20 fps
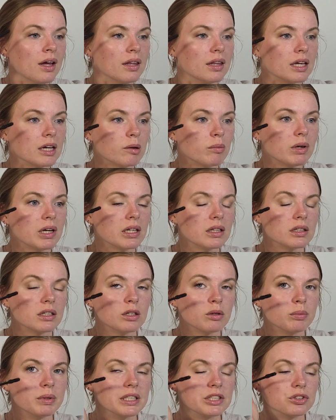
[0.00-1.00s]
they can be a
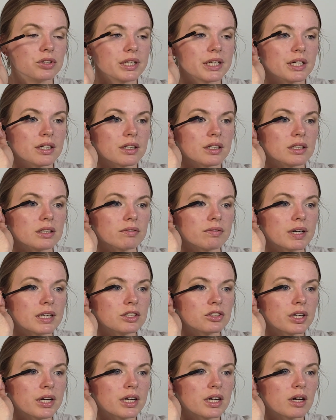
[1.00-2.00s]
little bit trickier because if I
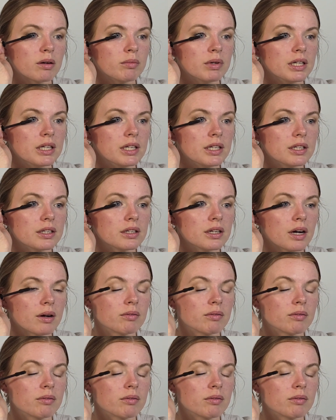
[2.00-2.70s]
try and come in here,